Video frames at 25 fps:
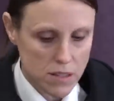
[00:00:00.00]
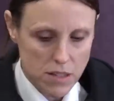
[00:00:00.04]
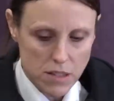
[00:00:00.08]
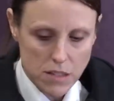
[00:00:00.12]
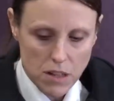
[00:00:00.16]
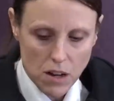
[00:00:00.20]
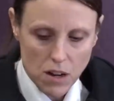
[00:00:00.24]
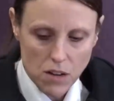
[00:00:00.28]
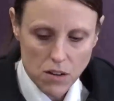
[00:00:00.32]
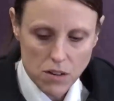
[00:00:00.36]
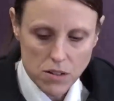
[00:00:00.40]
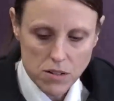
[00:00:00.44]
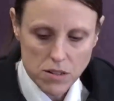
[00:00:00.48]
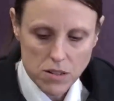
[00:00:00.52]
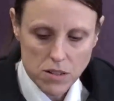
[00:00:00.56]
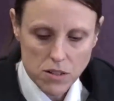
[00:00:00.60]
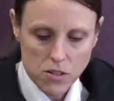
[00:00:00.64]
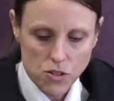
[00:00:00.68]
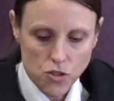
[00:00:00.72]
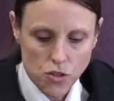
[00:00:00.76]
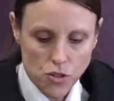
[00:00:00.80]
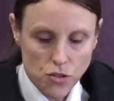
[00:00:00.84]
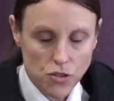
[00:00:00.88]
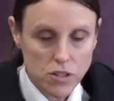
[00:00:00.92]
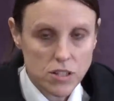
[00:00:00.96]
socks
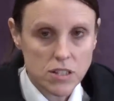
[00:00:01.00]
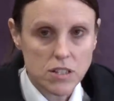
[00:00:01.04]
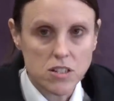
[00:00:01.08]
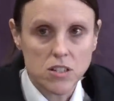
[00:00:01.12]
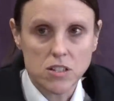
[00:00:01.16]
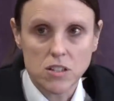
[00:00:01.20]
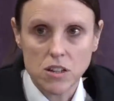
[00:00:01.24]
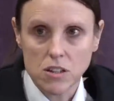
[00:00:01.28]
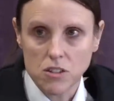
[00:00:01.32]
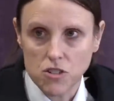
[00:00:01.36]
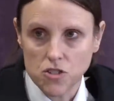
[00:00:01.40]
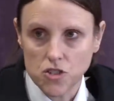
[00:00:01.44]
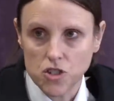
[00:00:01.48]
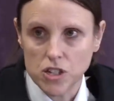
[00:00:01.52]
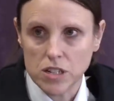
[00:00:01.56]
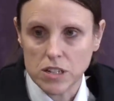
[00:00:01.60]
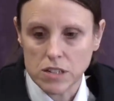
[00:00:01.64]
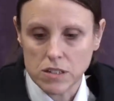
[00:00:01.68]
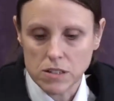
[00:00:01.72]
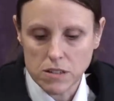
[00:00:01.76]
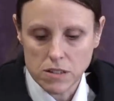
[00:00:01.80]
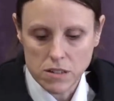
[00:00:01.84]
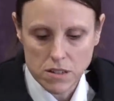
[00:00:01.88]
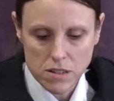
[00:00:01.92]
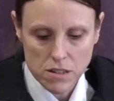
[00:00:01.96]
tucked into her
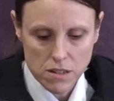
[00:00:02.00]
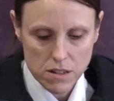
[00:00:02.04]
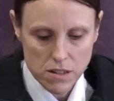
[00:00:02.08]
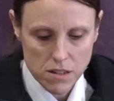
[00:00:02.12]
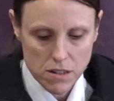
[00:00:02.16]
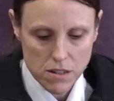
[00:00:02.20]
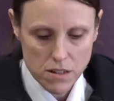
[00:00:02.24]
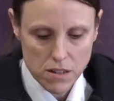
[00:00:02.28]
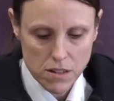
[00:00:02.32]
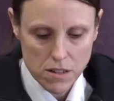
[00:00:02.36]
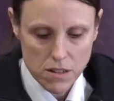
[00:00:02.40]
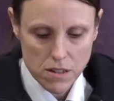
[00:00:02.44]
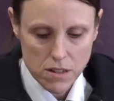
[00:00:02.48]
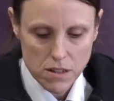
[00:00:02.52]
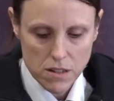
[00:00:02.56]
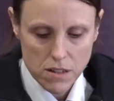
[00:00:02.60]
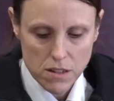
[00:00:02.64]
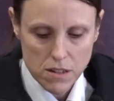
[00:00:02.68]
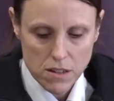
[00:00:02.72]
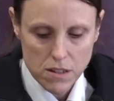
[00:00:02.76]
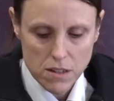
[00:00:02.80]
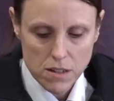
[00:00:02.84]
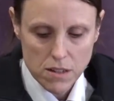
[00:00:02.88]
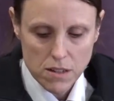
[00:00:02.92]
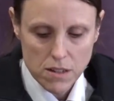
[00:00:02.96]
jeans,
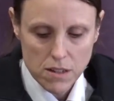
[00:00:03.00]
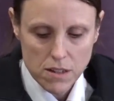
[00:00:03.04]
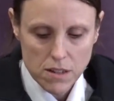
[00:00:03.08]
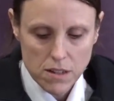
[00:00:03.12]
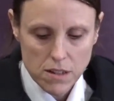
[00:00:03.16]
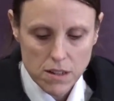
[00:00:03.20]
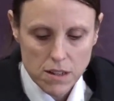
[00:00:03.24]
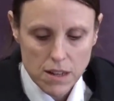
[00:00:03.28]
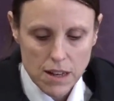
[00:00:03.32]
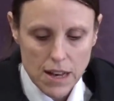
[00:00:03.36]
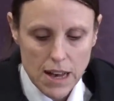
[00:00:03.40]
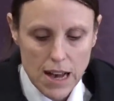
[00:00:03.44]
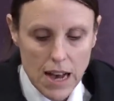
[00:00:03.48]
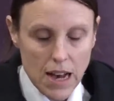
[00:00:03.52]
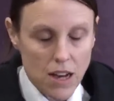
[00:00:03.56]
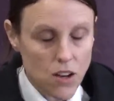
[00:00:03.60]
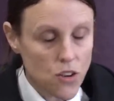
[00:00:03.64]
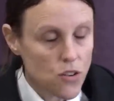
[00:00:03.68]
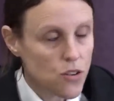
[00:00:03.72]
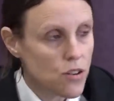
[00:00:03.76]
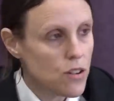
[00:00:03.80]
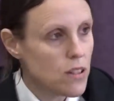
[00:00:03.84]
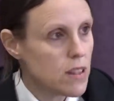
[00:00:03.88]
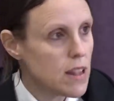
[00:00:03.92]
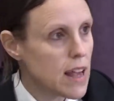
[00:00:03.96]

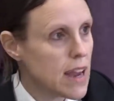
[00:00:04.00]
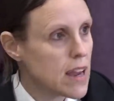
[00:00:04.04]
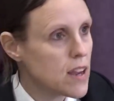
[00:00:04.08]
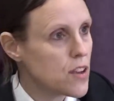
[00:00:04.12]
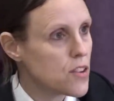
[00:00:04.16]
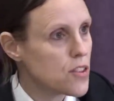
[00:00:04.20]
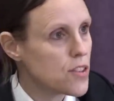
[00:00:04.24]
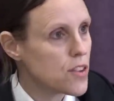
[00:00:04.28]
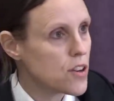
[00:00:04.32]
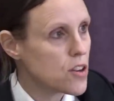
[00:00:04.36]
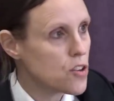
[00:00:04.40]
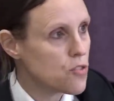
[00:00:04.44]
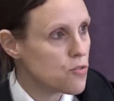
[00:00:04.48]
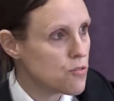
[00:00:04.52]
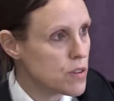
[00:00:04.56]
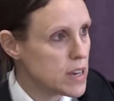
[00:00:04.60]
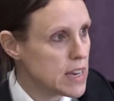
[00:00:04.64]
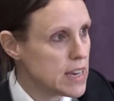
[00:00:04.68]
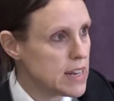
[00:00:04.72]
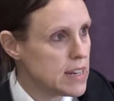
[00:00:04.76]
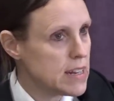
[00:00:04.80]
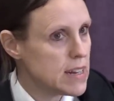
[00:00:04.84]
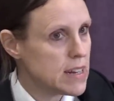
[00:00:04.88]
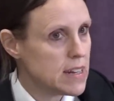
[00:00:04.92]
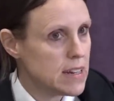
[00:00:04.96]
ankle-length
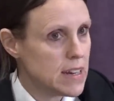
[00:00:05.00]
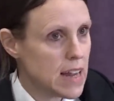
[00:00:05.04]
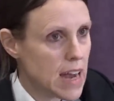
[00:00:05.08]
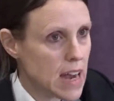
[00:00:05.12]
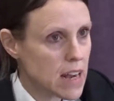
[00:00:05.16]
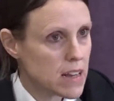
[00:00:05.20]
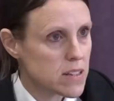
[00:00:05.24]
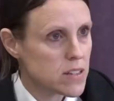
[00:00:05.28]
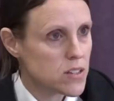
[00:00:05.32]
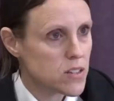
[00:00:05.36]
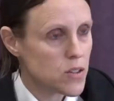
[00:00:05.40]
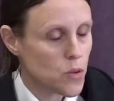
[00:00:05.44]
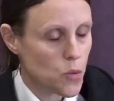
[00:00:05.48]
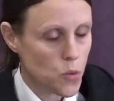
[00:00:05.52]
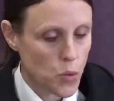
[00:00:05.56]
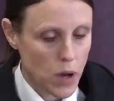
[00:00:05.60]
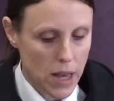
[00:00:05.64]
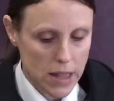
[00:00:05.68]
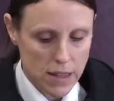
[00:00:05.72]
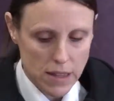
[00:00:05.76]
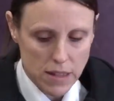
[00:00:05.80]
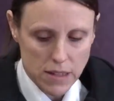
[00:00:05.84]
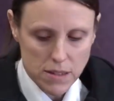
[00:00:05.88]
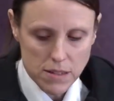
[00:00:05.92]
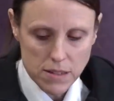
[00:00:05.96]
green next
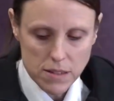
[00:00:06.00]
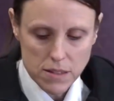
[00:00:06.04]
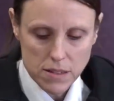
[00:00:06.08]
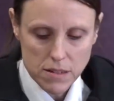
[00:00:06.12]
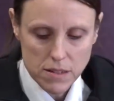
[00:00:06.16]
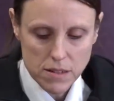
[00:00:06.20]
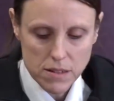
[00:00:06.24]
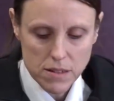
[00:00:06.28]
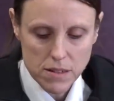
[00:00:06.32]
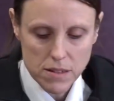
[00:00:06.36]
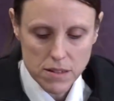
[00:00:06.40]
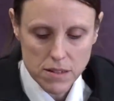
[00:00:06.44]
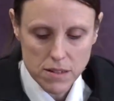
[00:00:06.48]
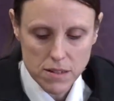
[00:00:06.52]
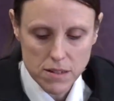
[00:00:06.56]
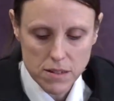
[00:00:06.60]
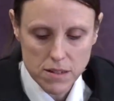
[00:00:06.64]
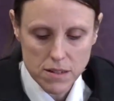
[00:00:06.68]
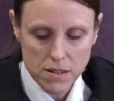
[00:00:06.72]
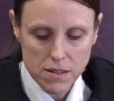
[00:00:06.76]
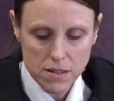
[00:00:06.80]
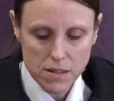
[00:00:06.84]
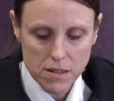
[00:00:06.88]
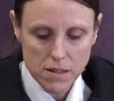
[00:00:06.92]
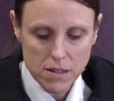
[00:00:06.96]
wellies,
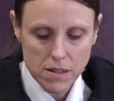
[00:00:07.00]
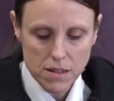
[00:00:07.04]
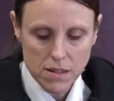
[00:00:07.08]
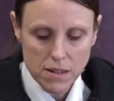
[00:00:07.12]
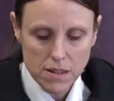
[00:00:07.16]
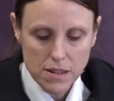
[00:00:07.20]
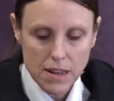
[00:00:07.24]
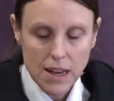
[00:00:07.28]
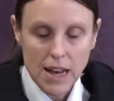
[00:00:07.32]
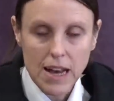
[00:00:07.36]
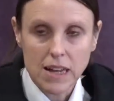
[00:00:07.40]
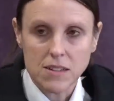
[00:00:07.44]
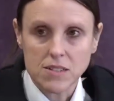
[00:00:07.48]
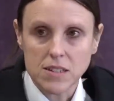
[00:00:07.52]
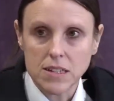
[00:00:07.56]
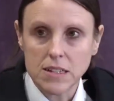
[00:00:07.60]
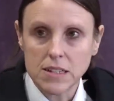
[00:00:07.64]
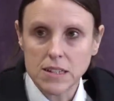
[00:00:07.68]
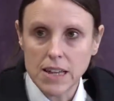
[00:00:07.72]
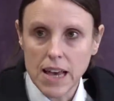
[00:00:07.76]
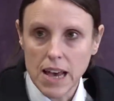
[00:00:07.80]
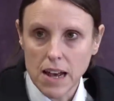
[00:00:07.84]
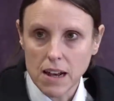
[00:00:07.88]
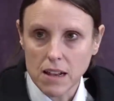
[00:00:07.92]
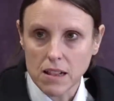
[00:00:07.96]
and a
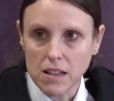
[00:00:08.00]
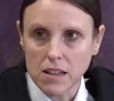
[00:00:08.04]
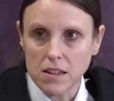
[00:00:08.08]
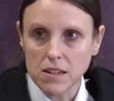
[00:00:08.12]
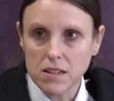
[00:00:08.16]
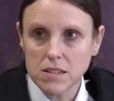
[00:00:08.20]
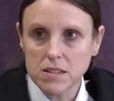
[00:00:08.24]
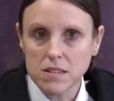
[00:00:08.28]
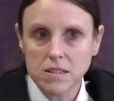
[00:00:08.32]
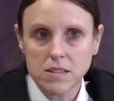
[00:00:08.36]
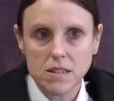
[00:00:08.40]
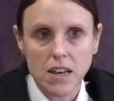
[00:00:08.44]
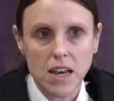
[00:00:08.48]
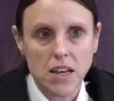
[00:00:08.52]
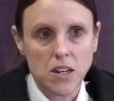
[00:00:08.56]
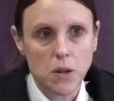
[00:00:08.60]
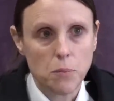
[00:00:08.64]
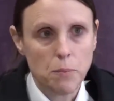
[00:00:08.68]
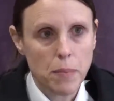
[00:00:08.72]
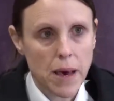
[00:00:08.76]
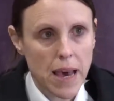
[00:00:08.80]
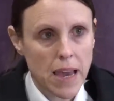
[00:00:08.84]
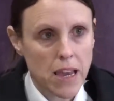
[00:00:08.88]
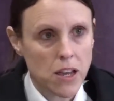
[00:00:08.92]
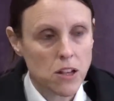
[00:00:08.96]
necklace and a
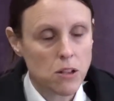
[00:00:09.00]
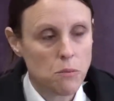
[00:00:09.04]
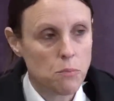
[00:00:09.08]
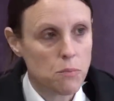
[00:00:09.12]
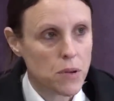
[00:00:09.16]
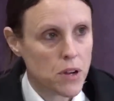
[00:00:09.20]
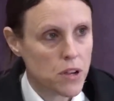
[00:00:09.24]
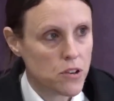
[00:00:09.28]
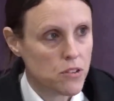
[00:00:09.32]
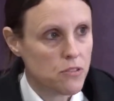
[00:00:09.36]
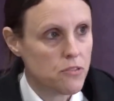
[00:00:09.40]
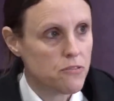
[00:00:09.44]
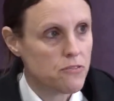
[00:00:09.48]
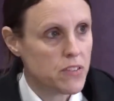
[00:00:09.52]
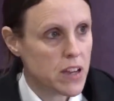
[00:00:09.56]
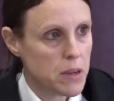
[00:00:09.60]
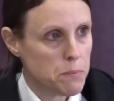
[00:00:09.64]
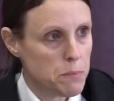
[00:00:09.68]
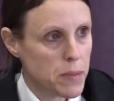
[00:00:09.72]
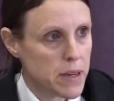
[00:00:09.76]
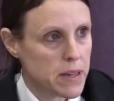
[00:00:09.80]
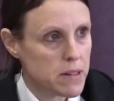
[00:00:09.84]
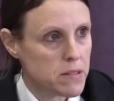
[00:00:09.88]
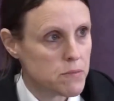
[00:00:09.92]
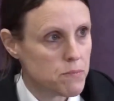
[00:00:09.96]
pale blue
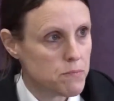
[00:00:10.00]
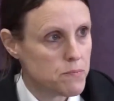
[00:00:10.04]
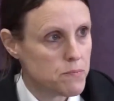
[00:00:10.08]
Fitbit.